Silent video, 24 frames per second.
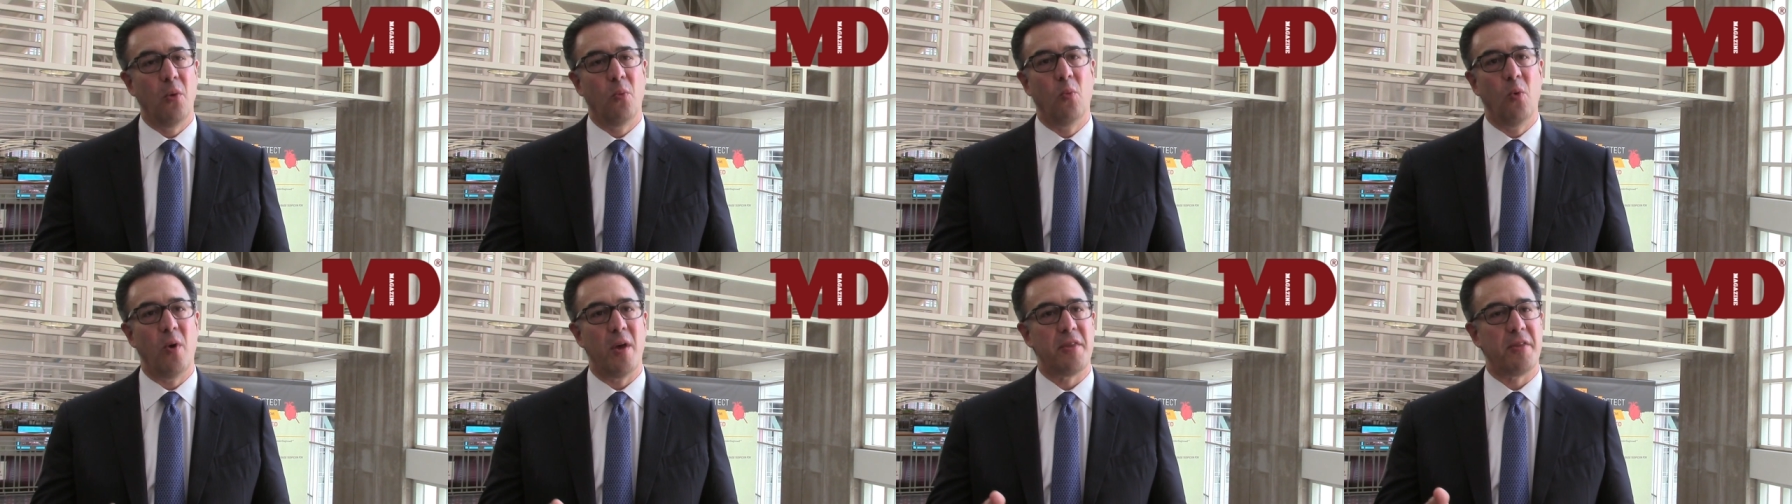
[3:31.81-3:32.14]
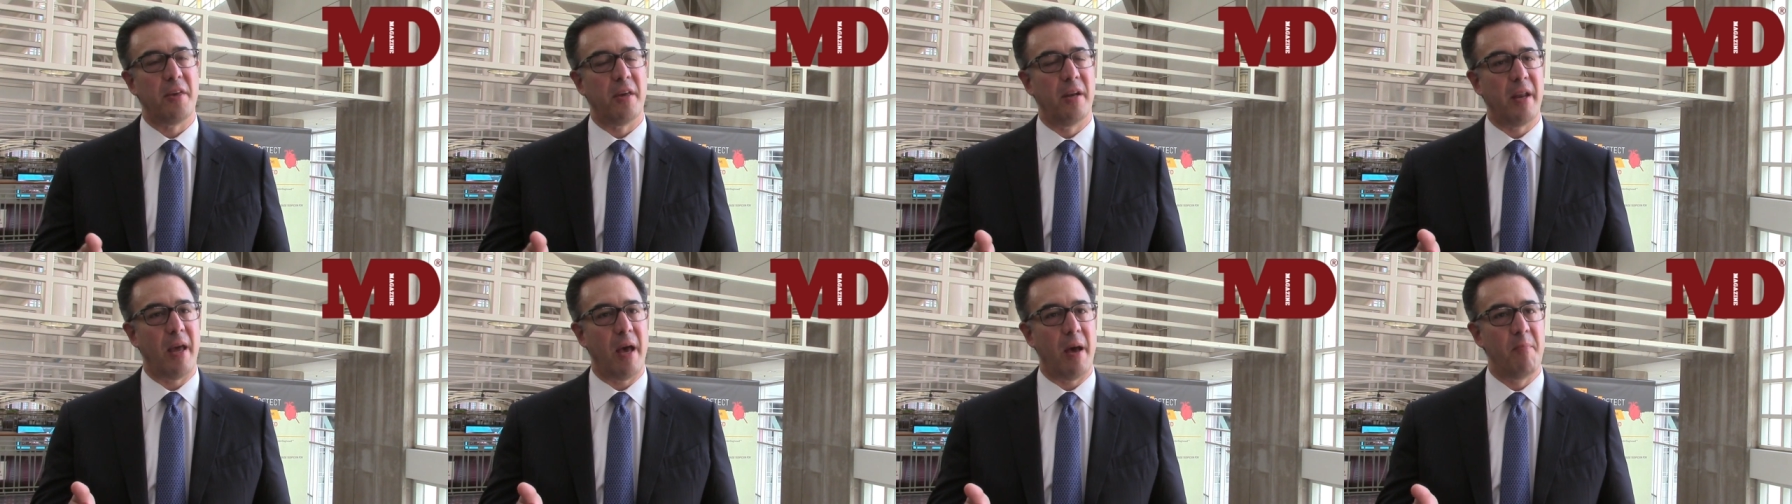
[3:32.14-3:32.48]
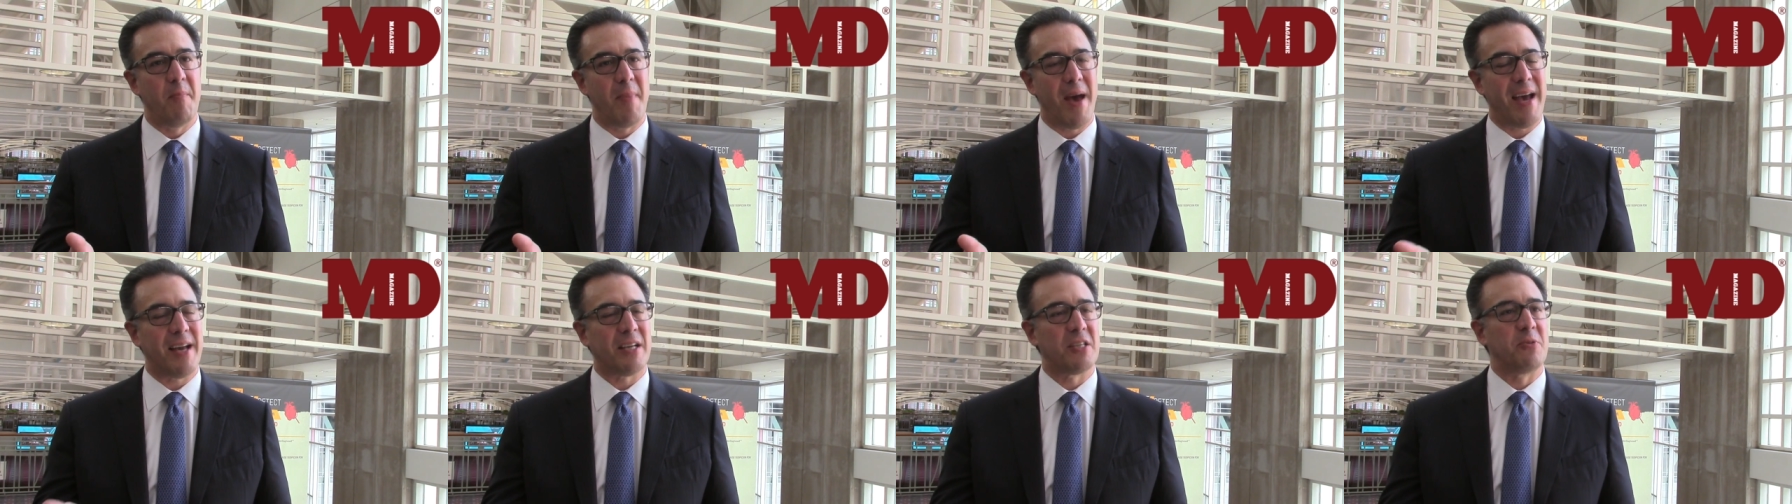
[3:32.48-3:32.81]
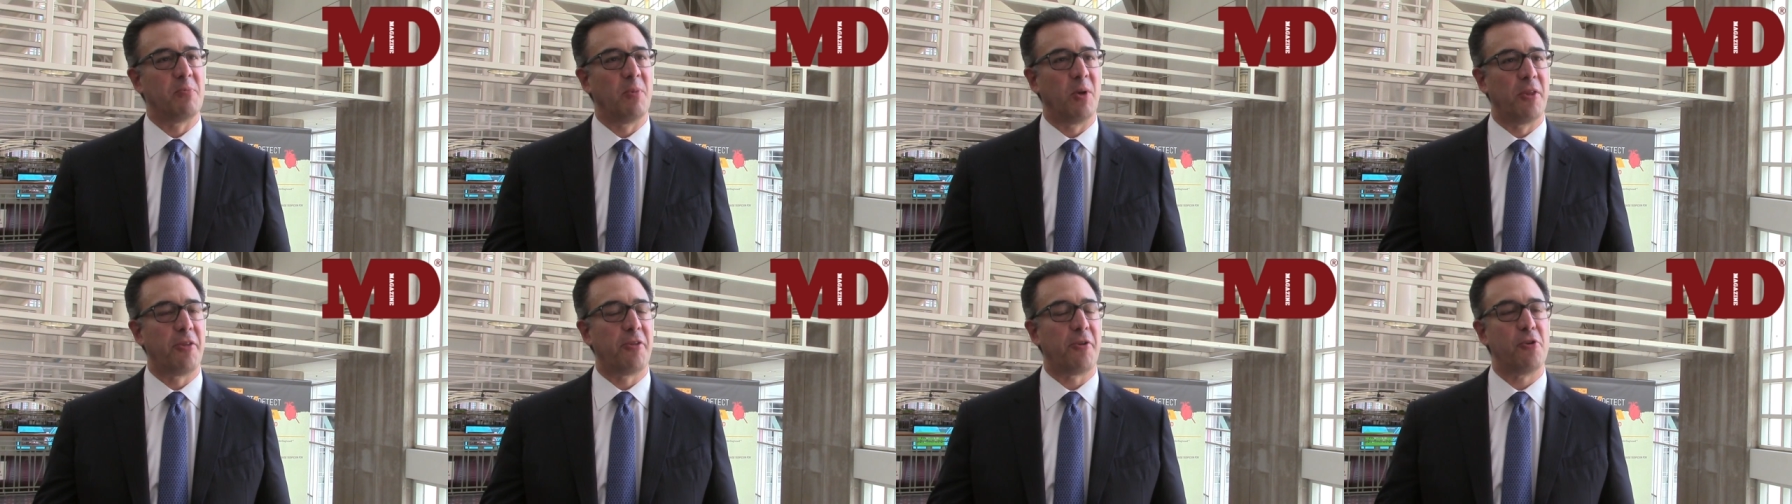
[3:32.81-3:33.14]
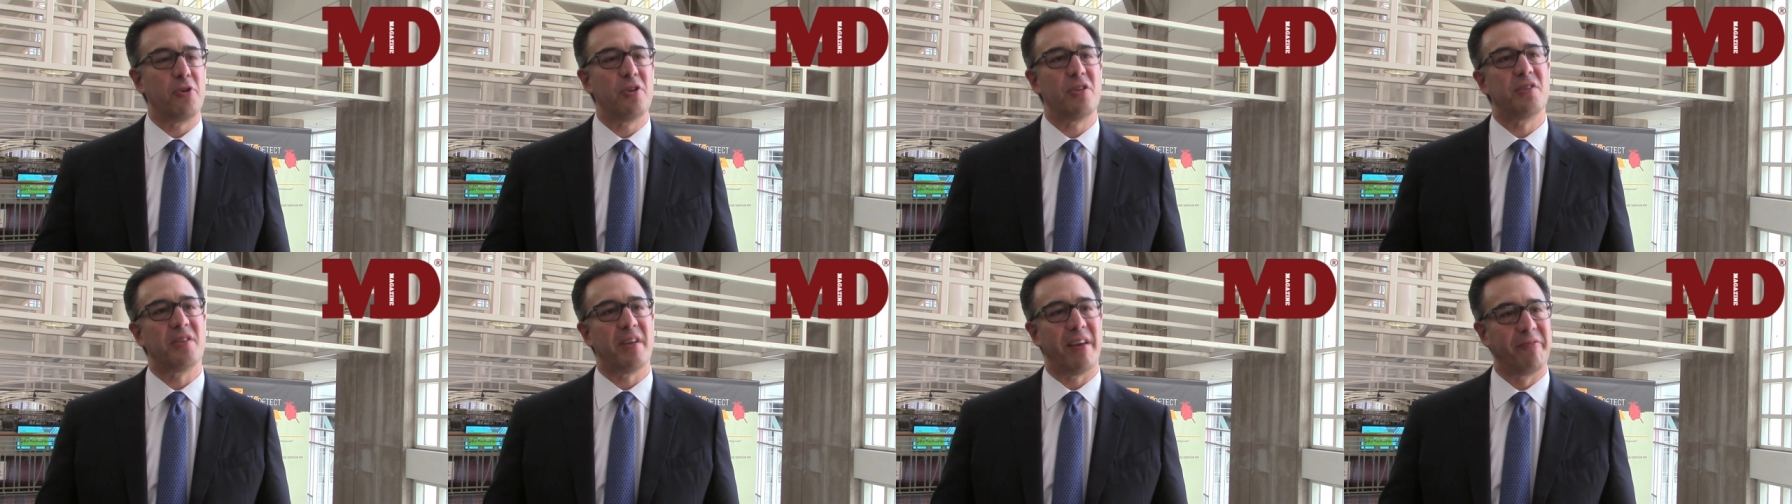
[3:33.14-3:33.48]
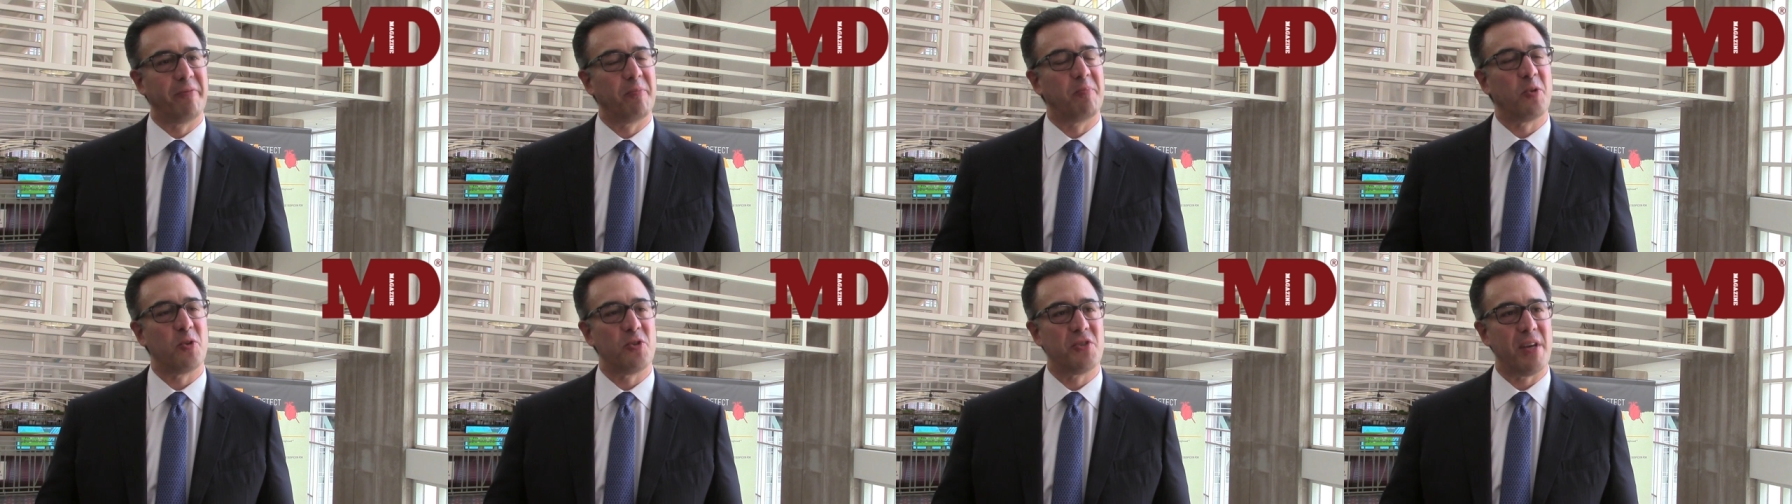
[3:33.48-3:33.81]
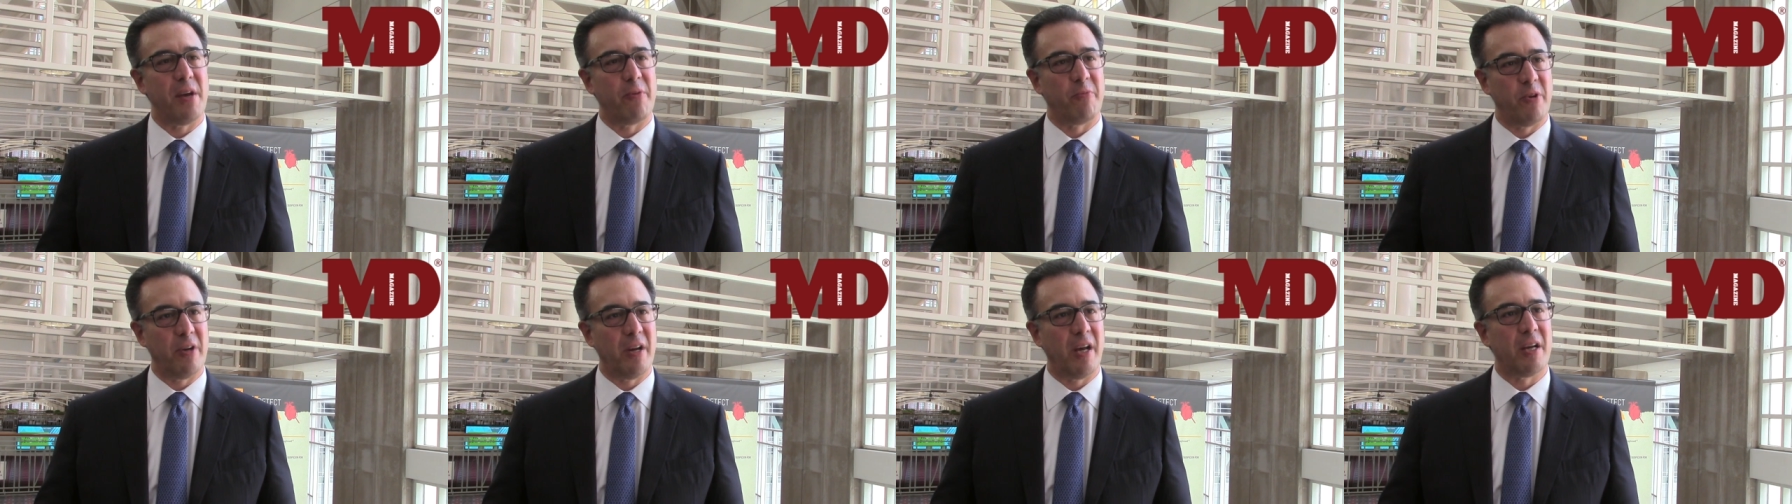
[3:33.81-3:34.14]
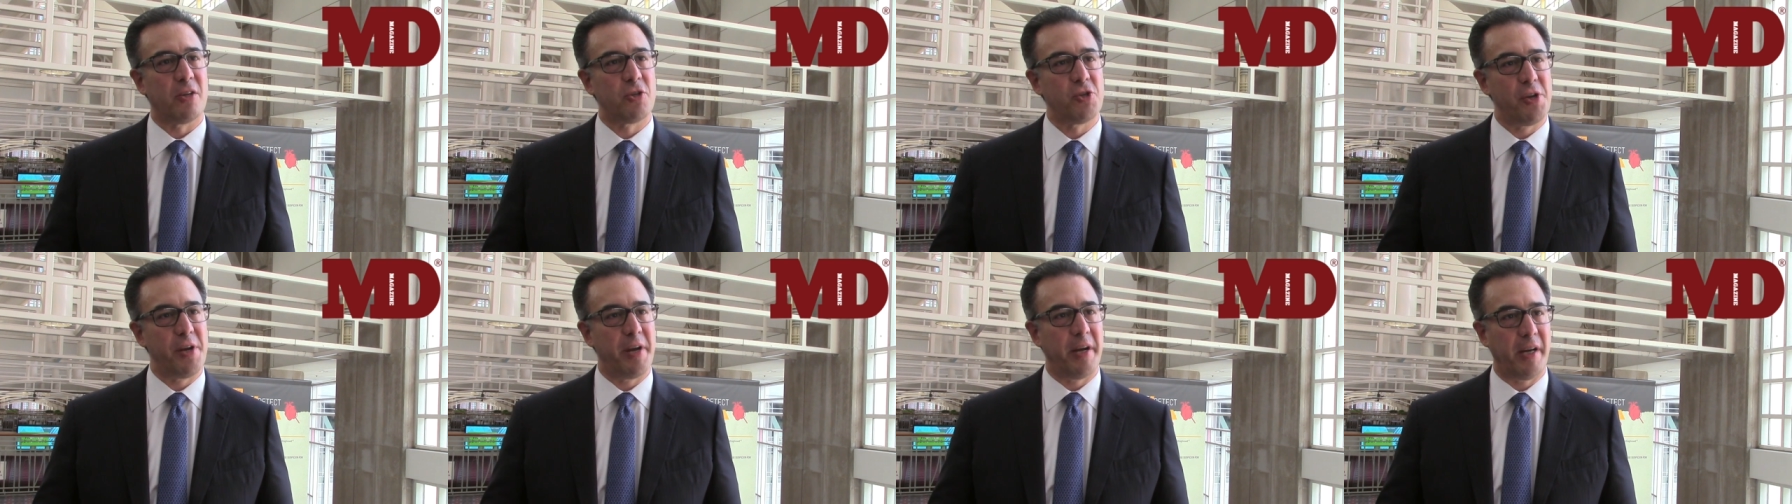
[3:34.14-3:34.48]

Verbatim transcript: with an, a maximal 37% reduction